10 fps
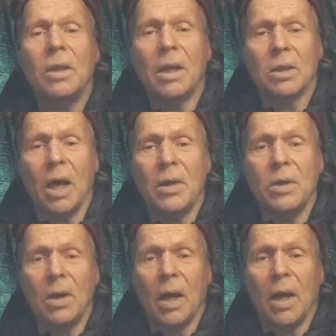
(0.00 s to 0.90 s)
that
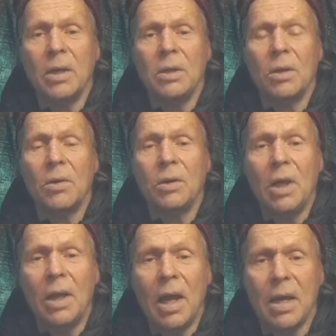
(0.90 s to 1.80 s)
I
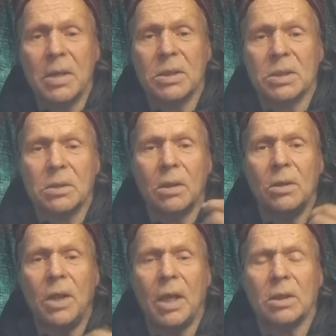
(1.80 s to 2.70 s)
realized
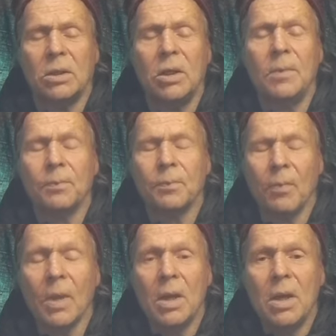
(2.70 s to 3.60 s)
that
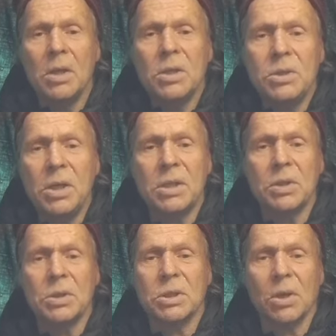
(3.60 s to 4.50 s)

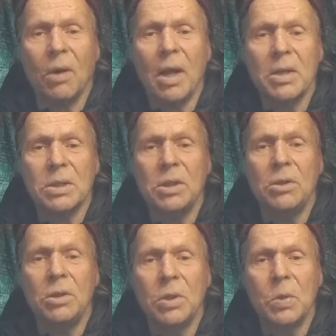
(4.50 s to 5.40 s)
Jesus Christ
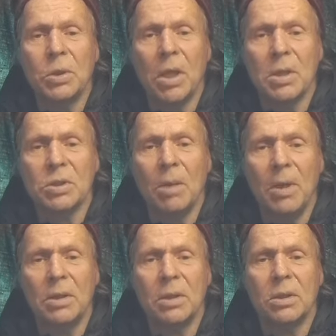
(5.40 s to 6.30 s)
in the New
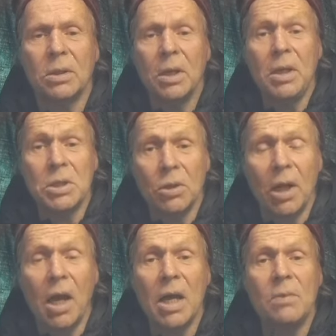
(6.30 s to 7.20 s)
Testament is
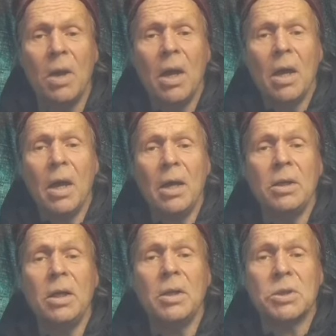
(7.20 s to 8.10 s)
alive,
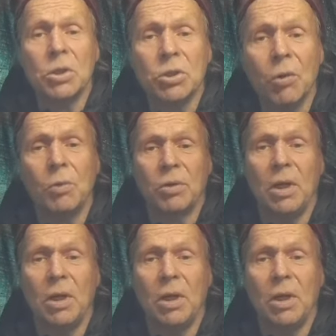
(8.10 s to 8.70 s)
and it's a true